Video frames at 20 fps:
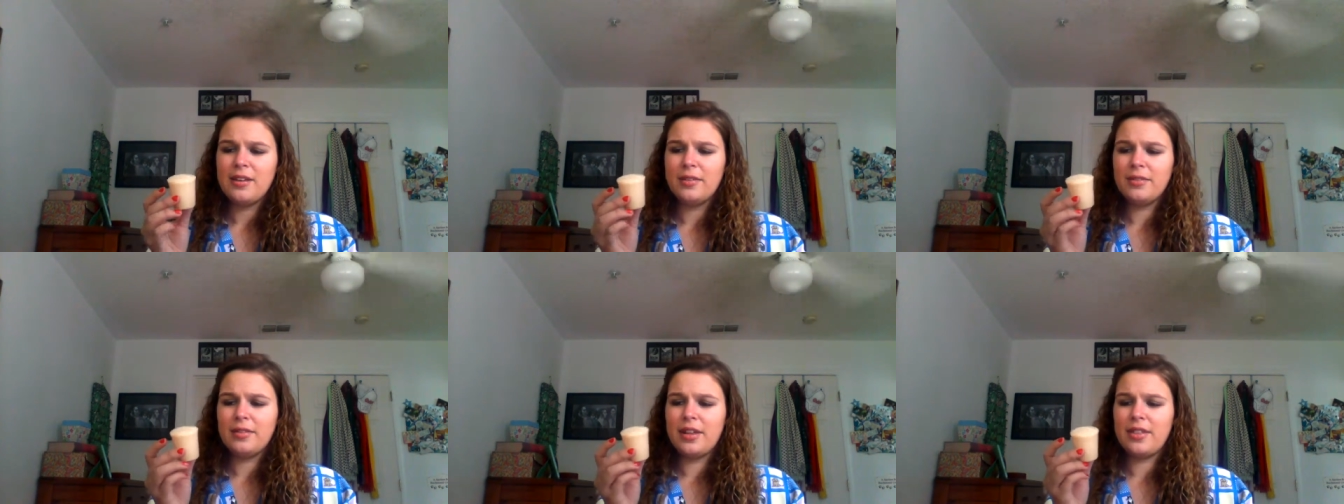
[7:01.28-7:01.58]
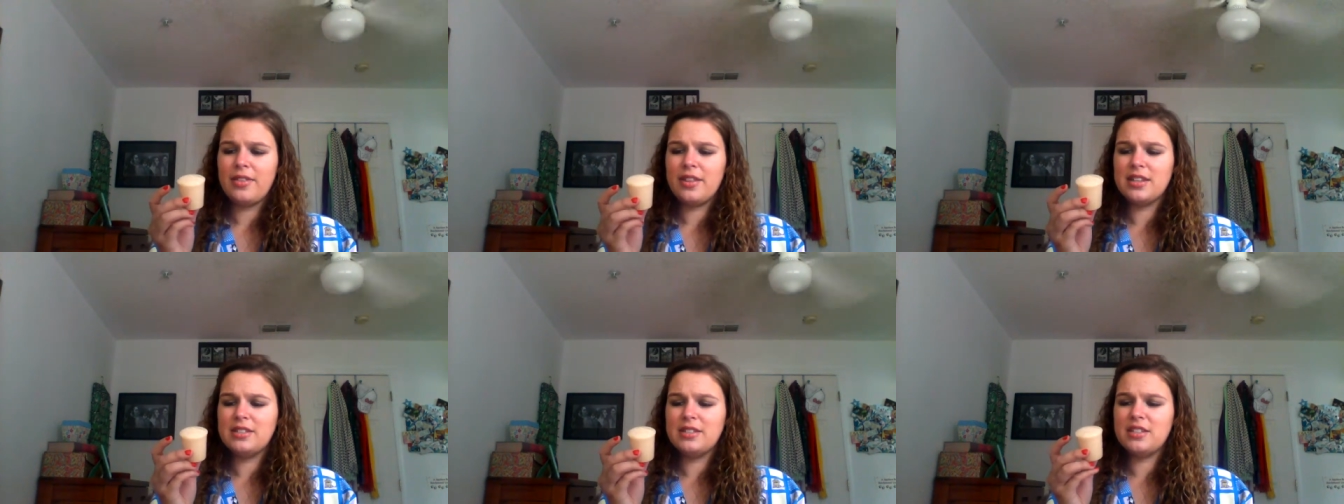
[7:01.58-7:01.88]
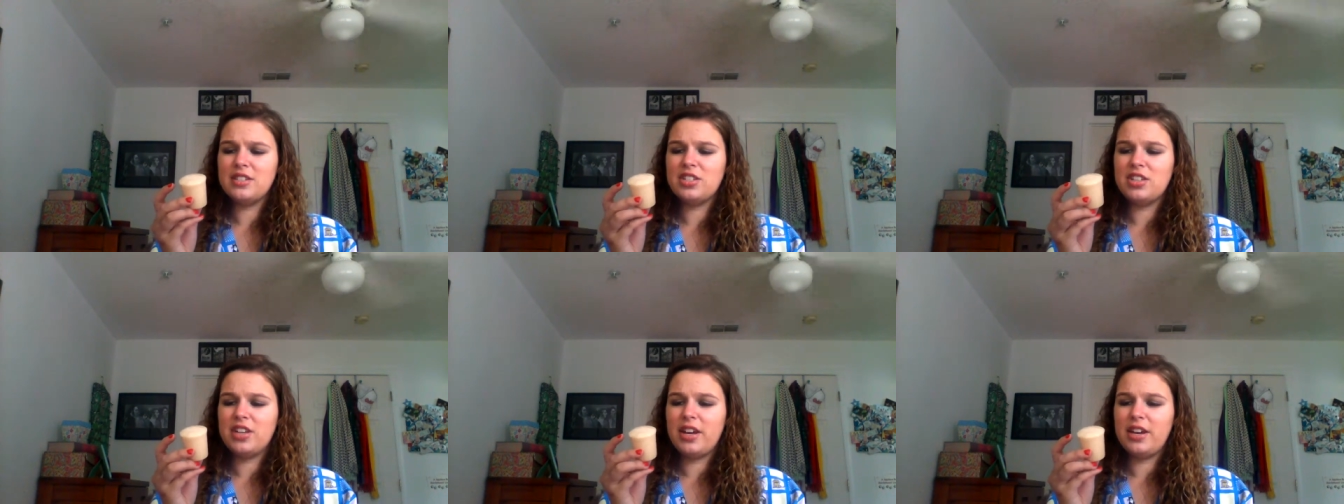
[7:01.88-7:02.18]
And this
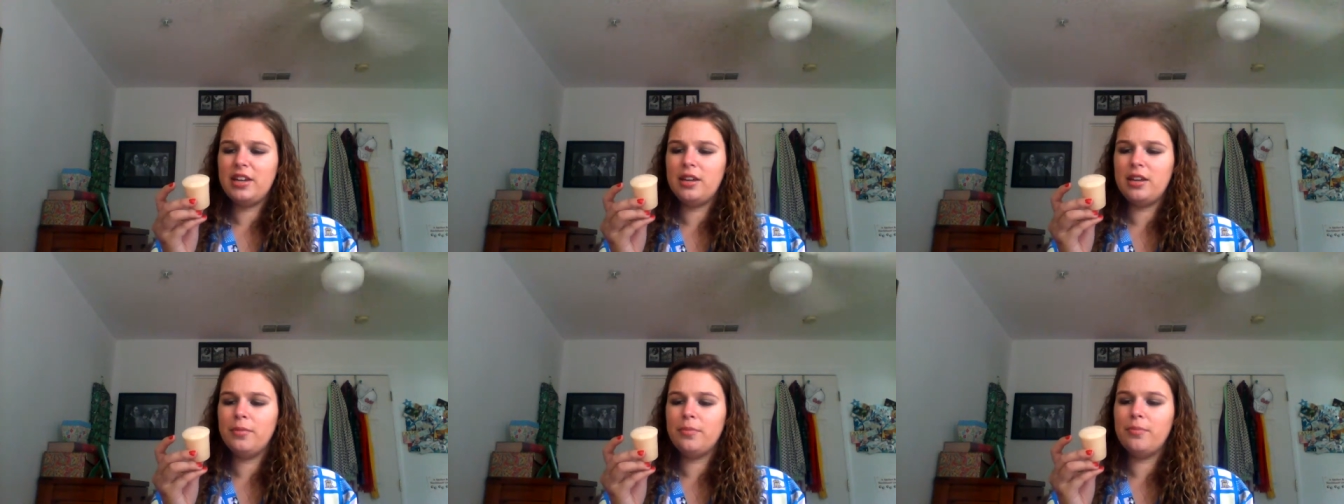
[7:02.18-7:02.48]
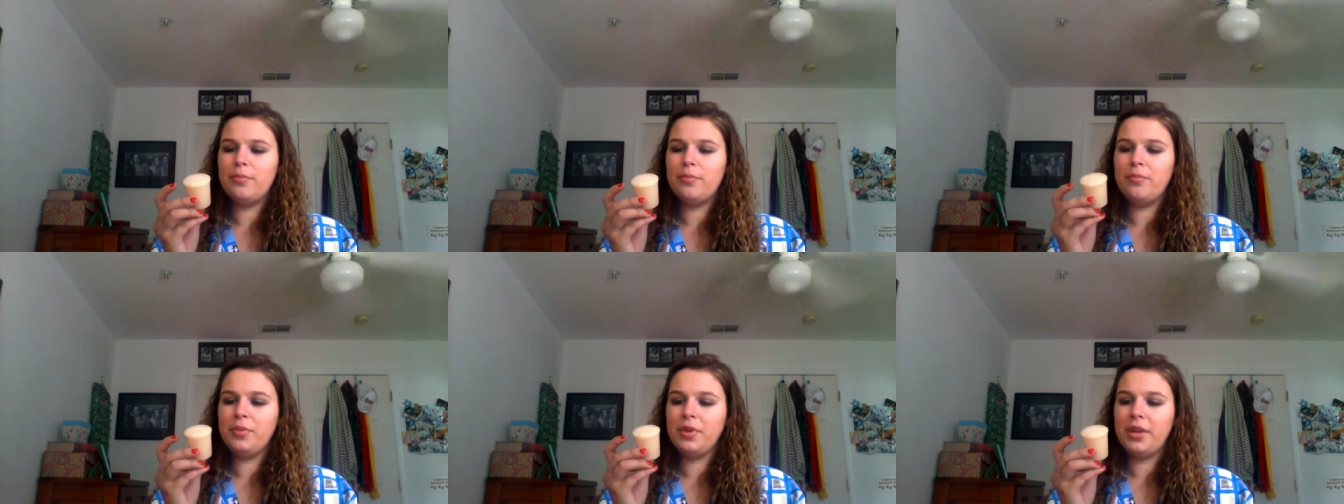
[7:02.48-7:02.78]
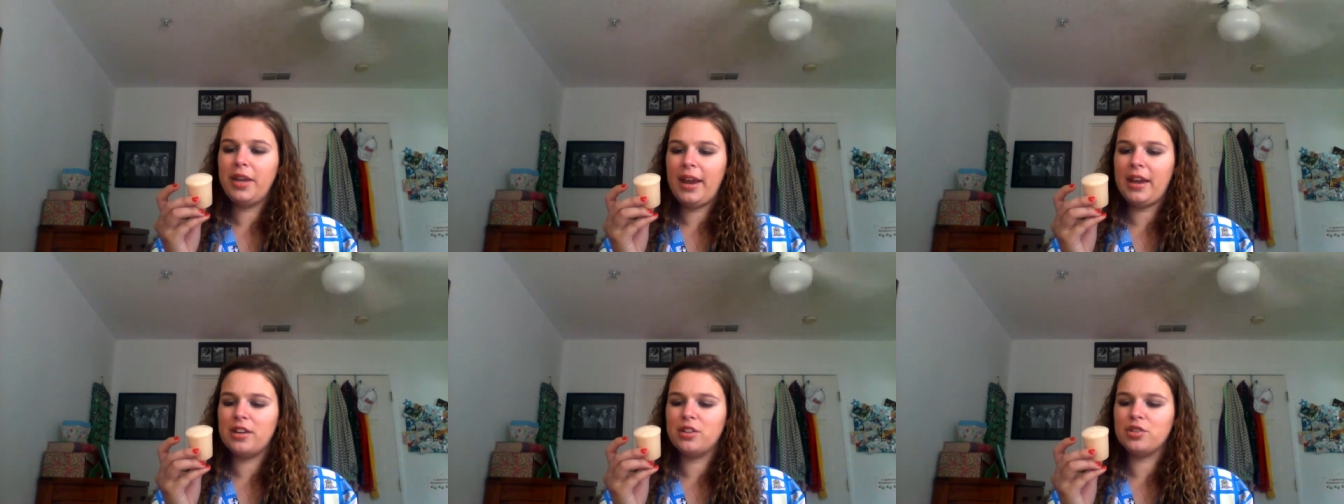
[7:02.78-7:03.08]
is Yankee
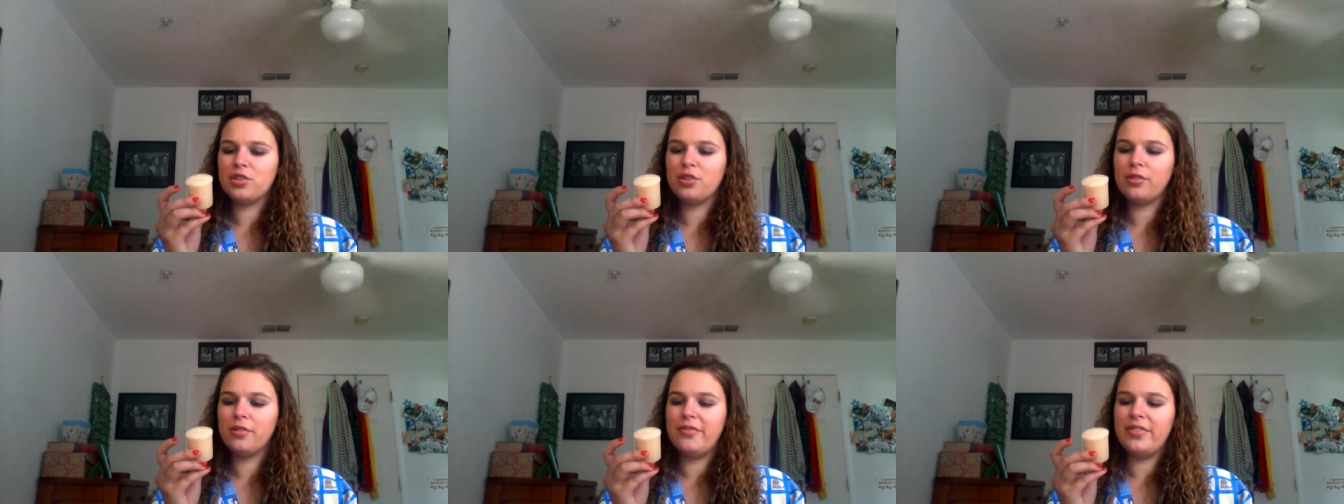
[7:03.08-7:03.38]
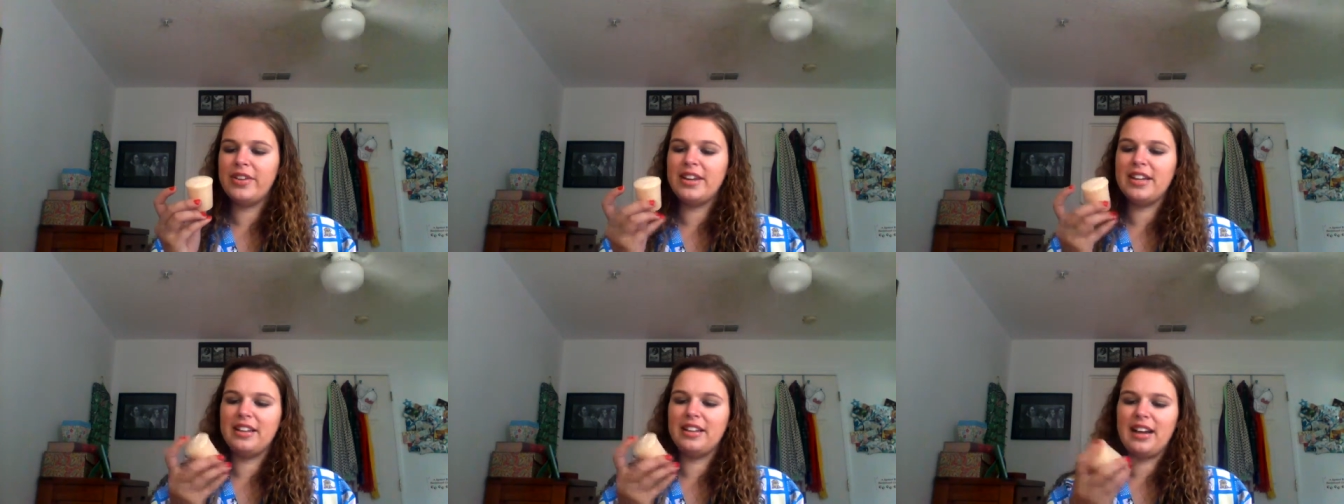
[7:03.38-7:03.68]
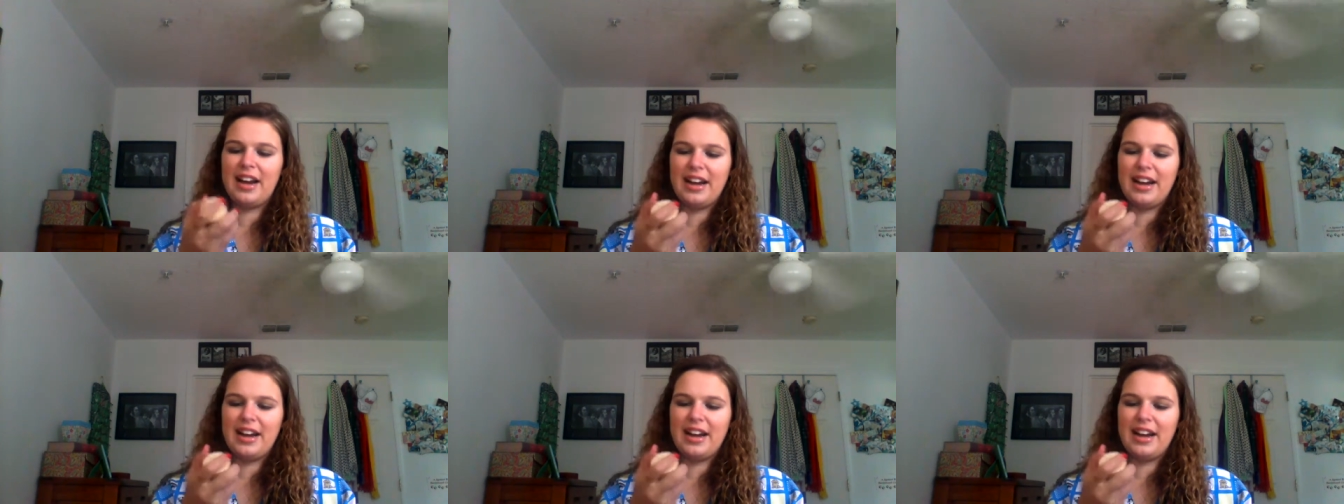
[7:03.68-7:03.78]
Candle Vanilla